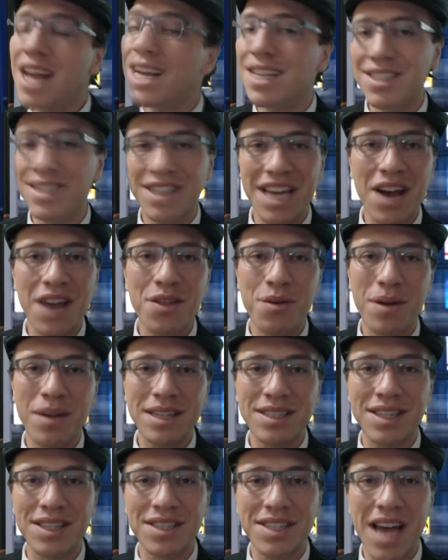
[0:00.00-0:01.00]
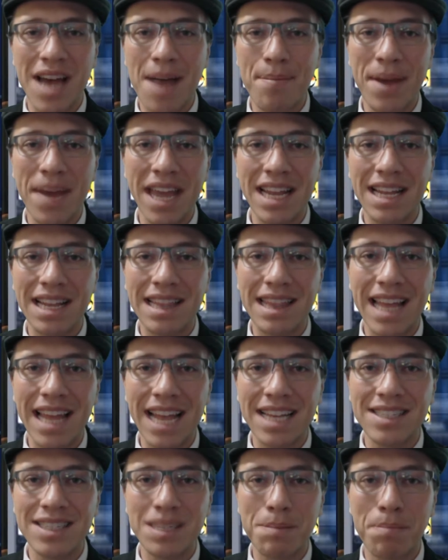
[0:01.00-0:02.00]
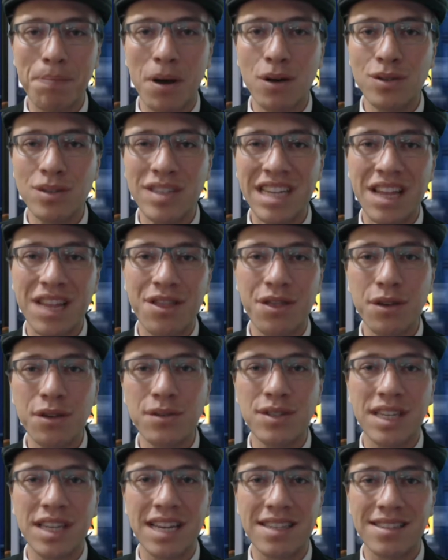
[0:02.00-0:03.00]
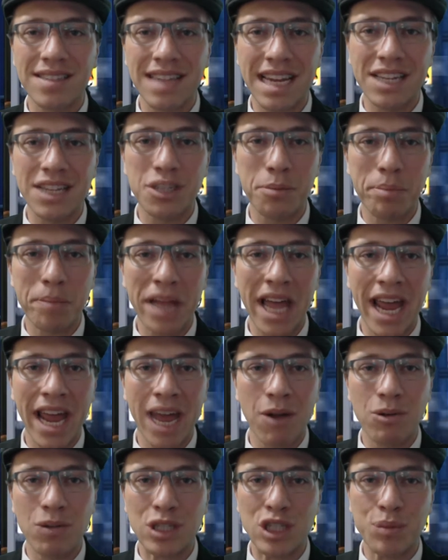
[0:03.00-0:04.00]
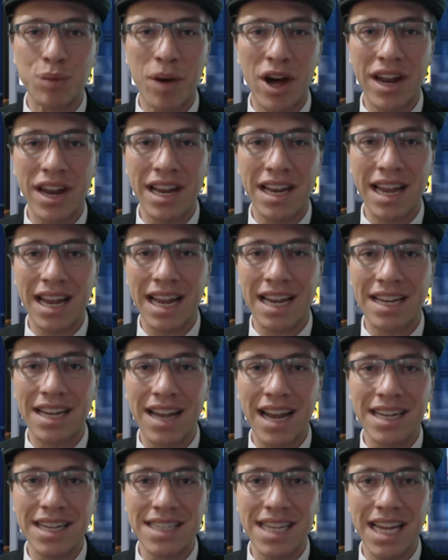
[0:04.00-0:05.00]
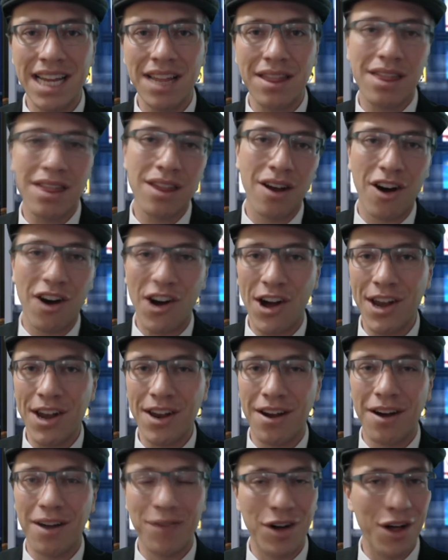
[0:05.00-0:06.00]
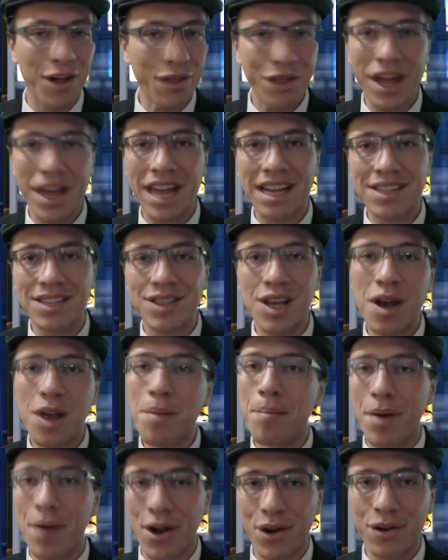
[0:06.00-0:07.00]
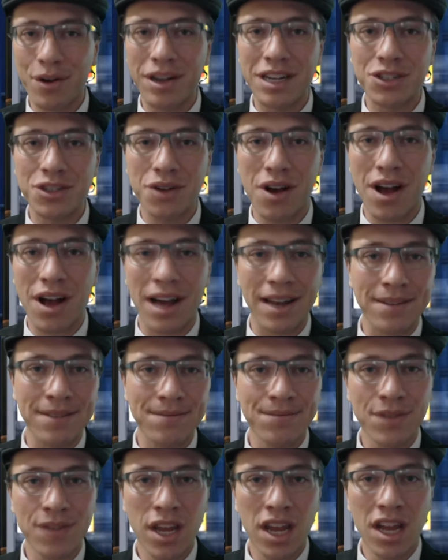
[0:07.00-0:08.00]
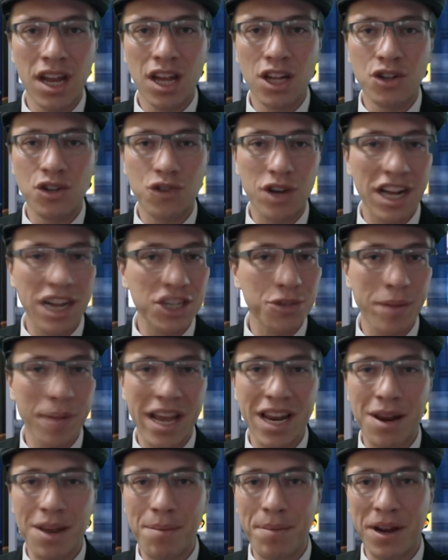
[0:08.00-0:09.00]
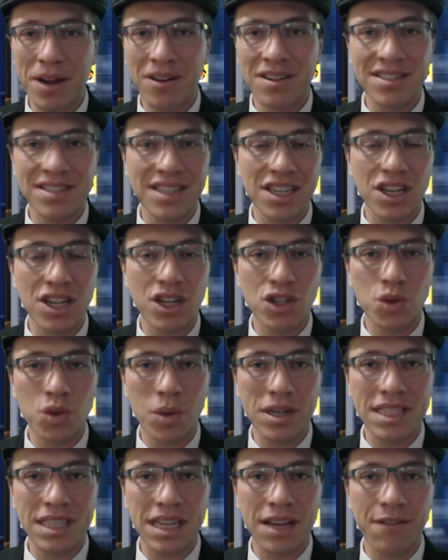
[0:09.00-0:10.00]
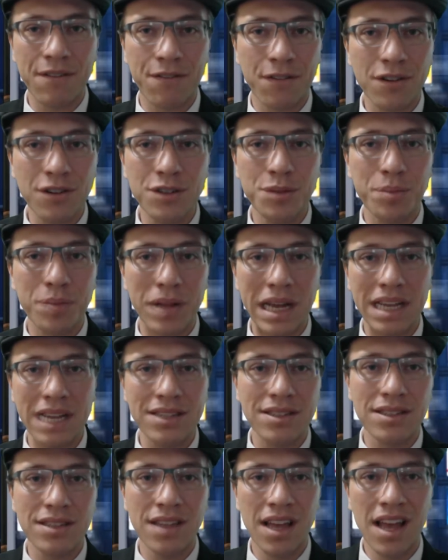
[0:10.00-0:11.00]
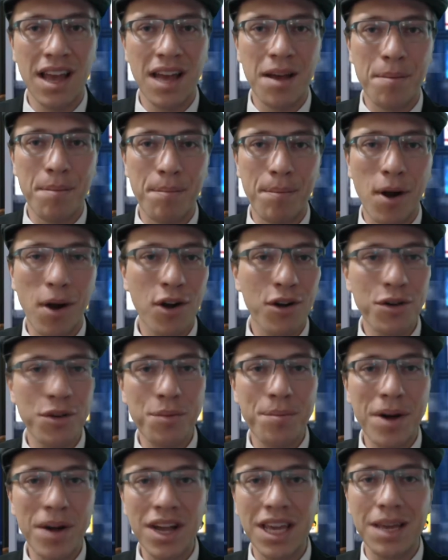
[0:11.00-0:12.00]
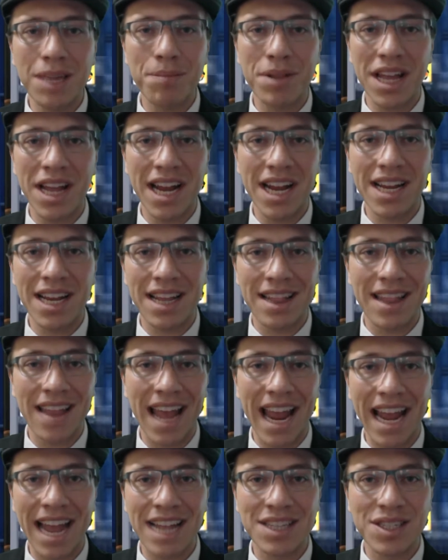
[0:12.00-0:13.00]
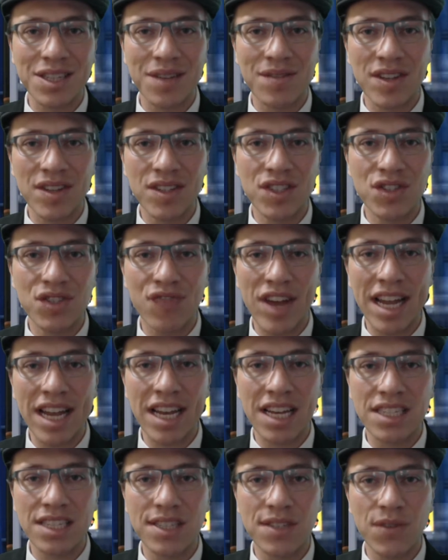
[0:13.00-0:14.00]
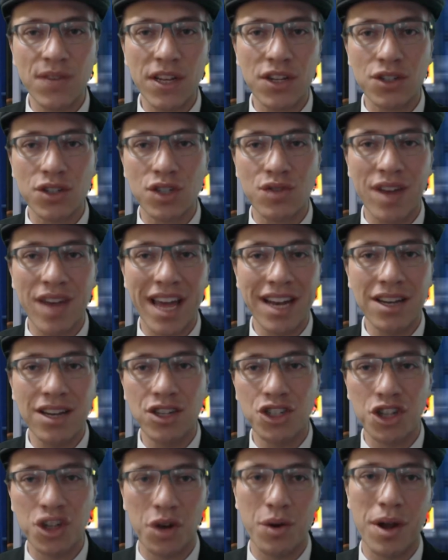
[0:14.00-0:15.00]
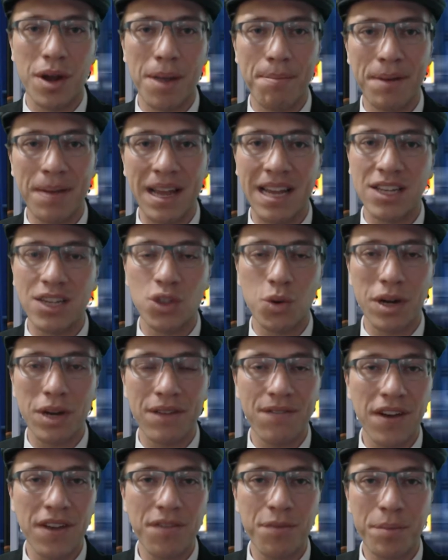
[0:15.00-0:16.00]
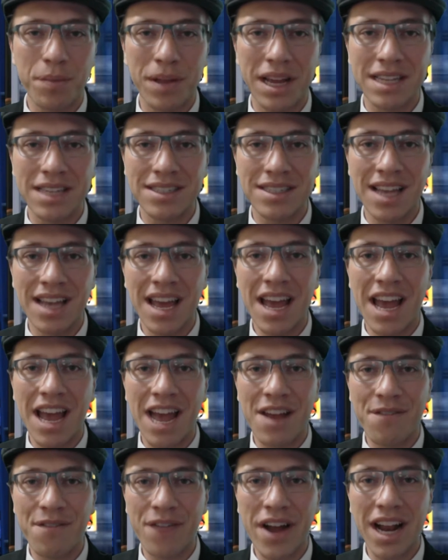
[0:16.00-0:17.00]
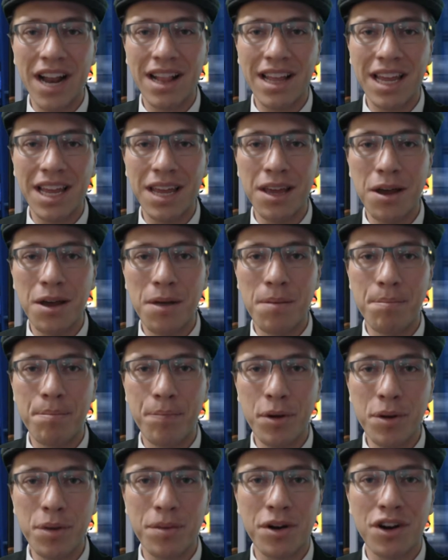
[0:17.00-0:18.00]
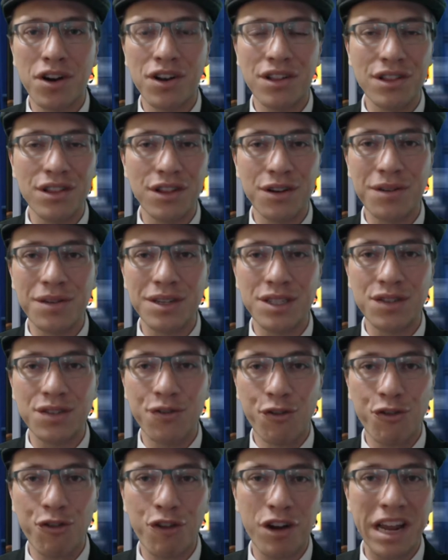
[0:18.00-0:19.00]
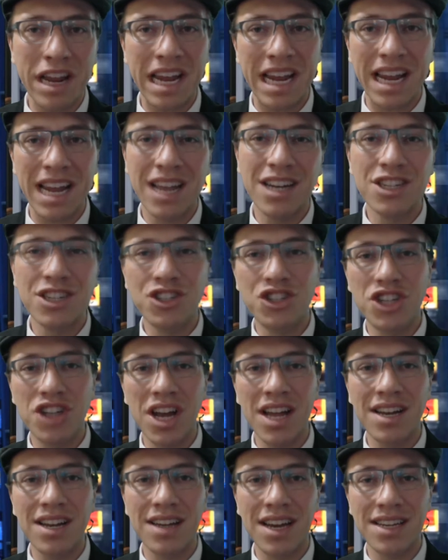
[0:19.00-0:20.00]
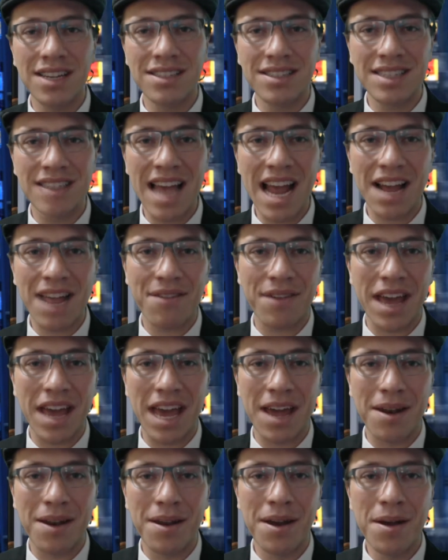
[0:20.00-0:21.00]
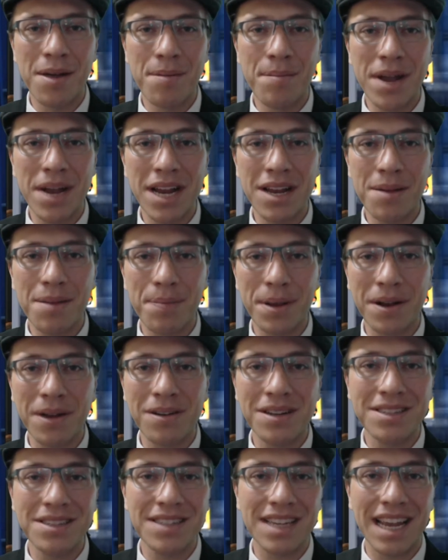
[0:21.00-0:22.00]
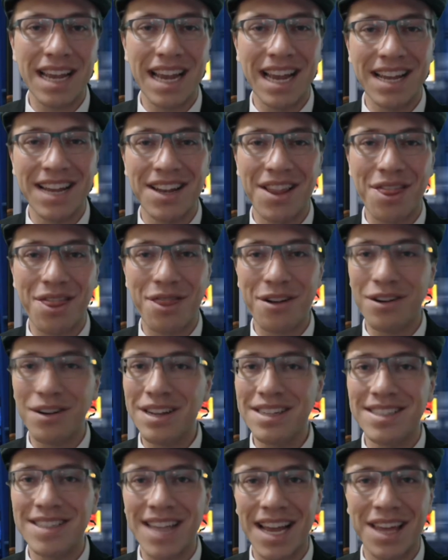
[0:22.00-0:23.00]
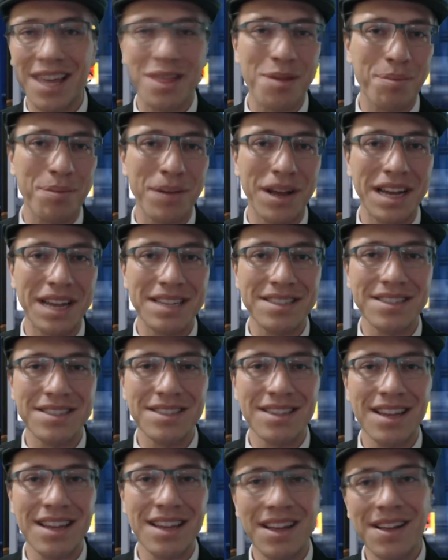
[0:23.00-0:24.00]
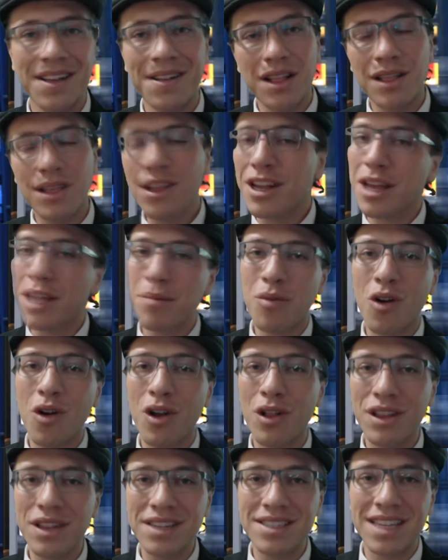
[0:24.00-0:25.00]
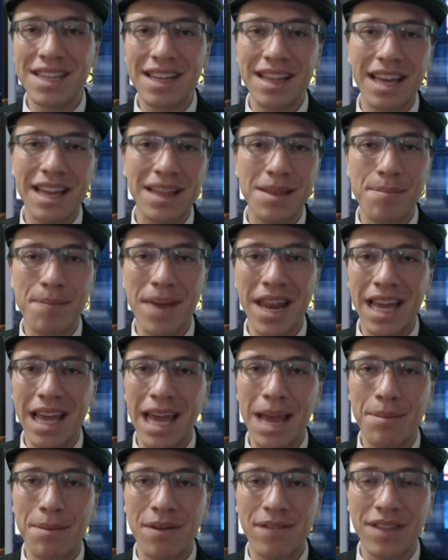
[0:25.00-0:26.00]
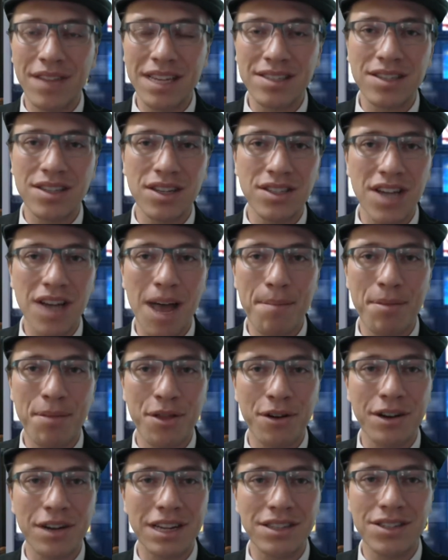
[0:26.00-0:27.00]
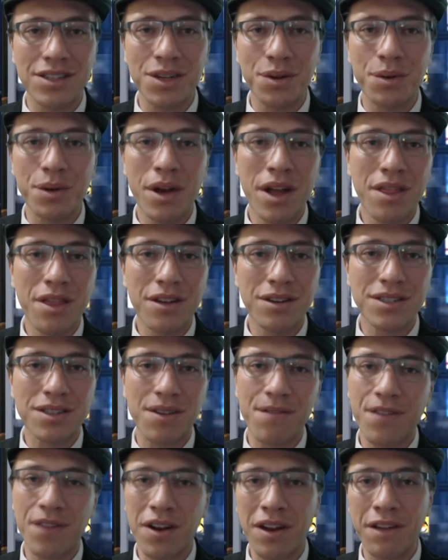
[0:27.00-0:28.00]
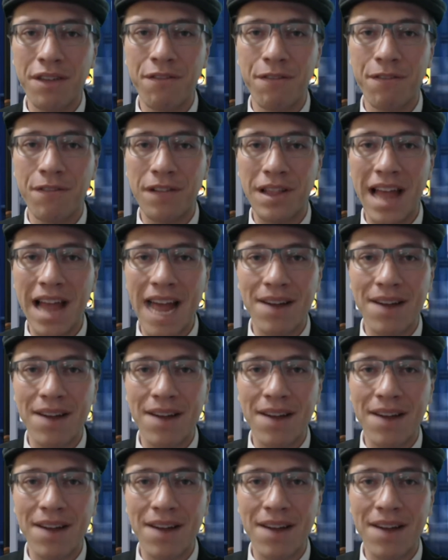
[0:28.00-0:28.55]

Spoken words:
Down the rest of the top 8, Legacy Post Enthusiast Into Play was spotted in 19th on, of all things, Mono Green Tron. Dredge made an appearance in 21st place. Mardu Monkey Blade in the hands of Sven Sven showed up in 25th place. And finally, Boomer Luris Free Jund Sagavan made an appearance in 32nd place. Looking more holistically at the metagame of this top 32, there is a very flat